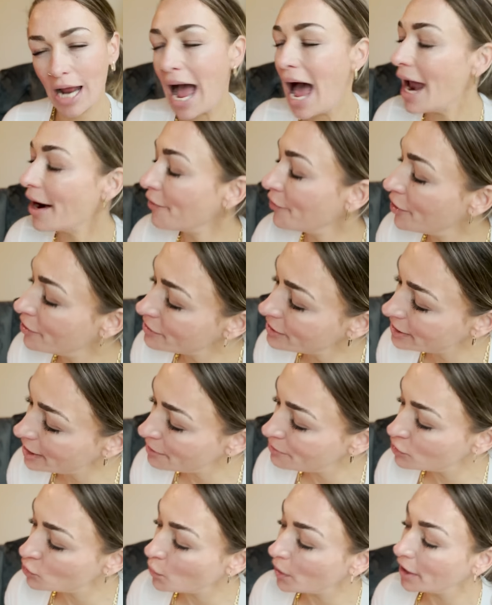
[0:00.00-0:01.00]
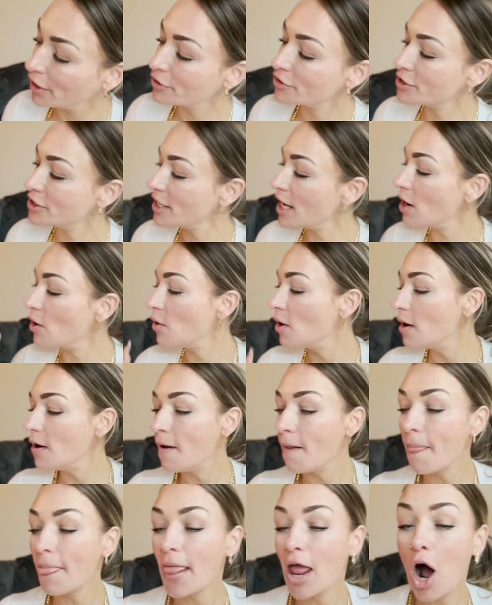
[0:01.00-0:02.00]
I don't know. It seems weird. So
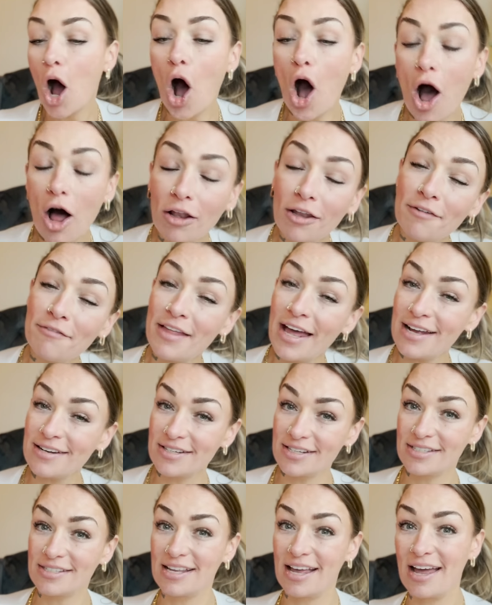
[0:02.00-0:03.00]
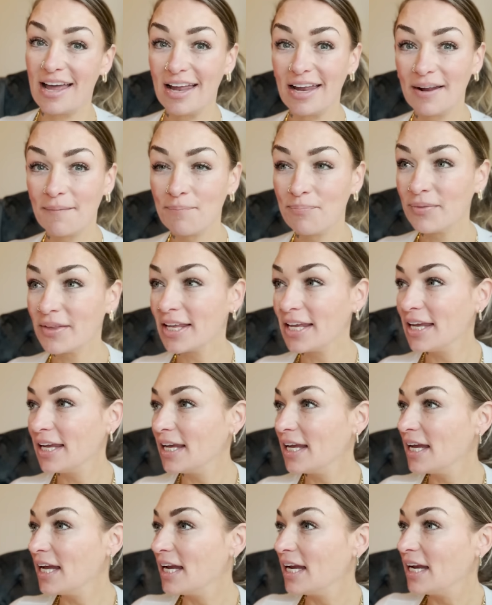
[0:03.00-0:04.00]
all of that to say,
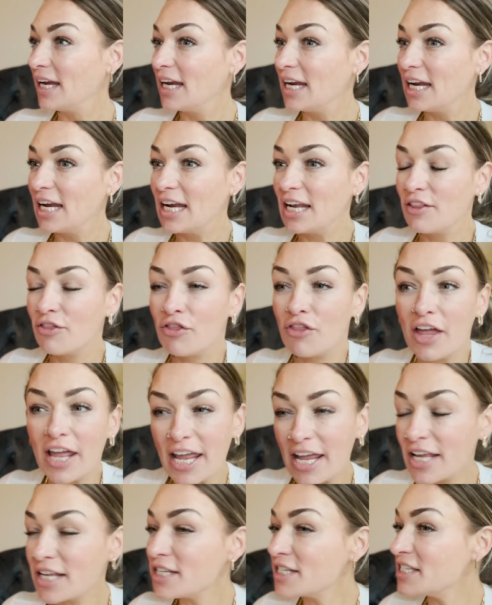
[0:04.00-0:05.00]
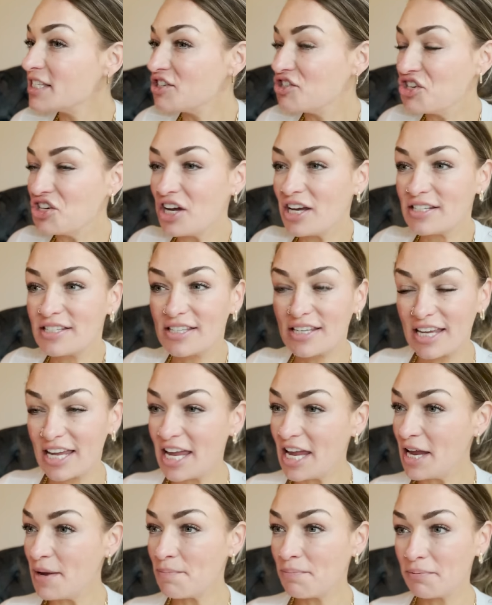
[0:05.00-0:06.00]
things just
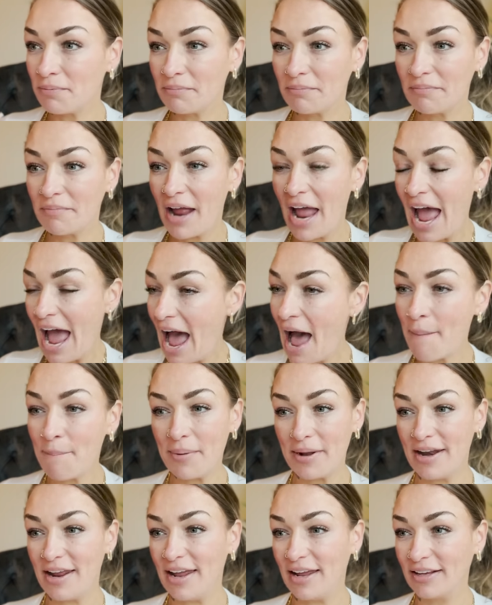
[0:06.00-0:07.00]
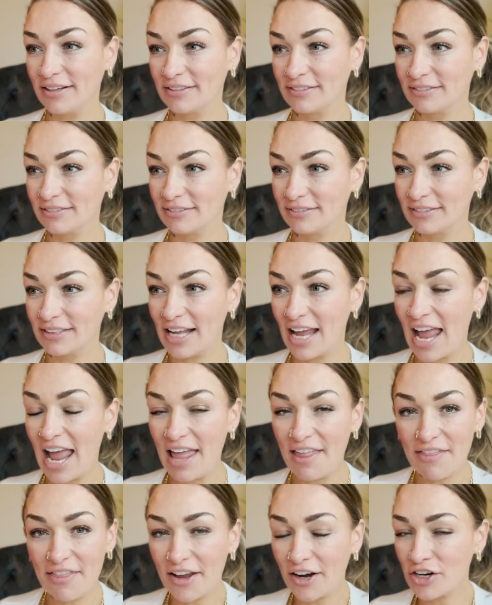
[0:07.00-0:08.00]
keep happening
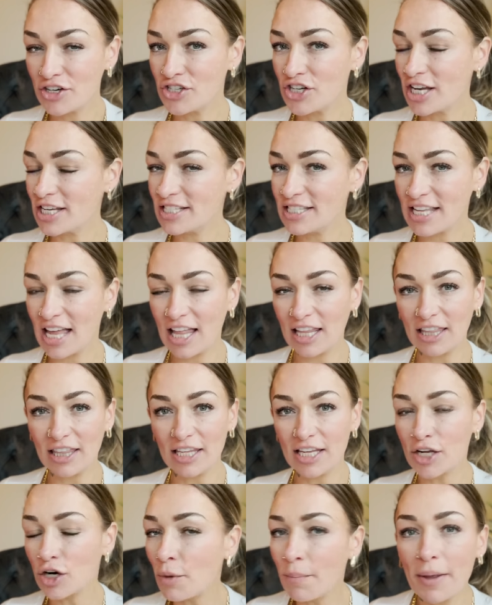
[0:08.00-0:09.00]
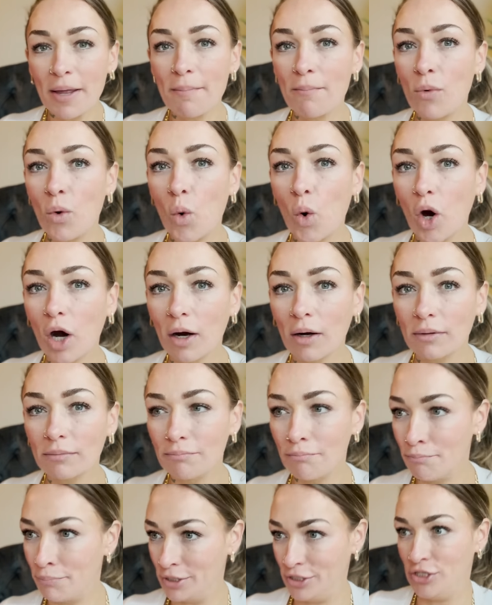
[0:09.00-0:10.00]
and they're just a little bit more
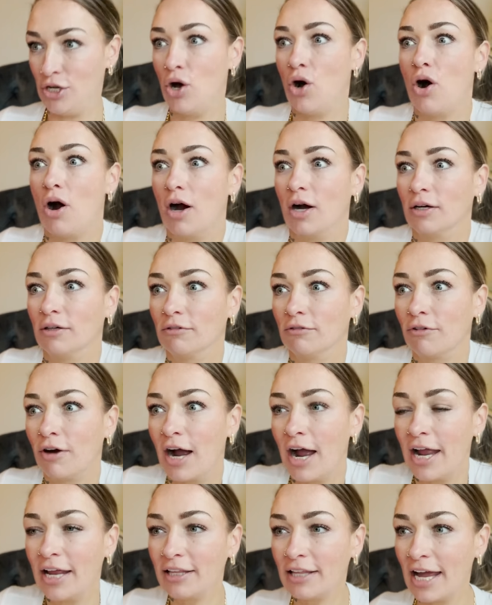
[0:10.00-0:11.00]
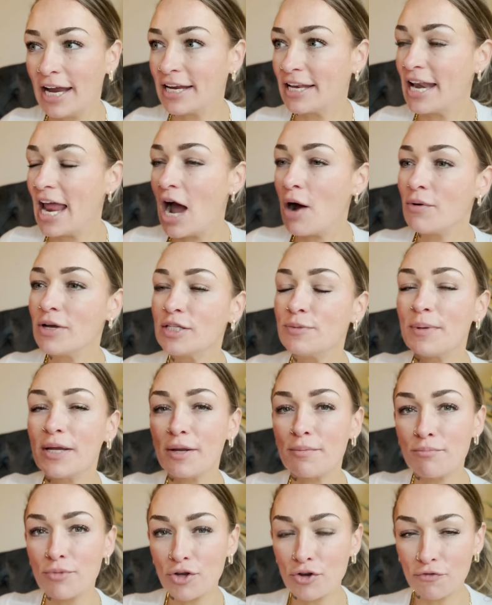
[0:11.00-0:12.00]
bizarre, right? Like now he's
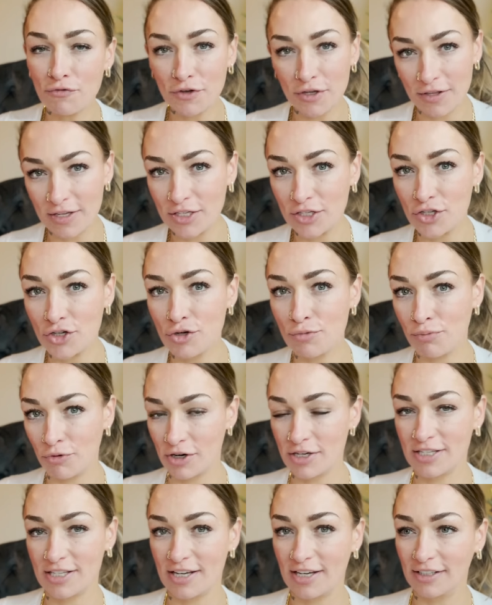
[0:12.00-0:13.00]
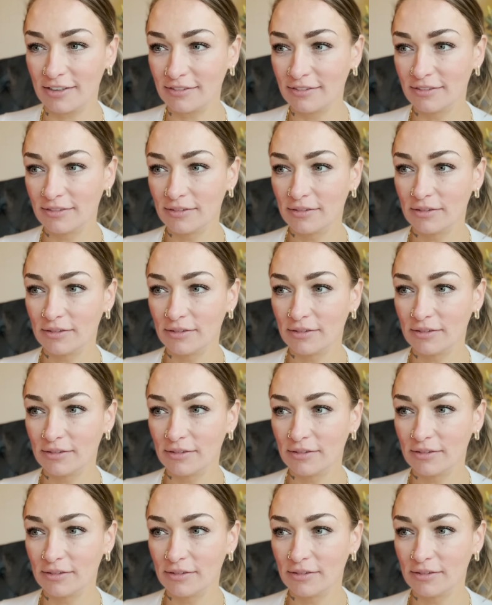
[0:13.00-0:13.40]
being moved to this new prison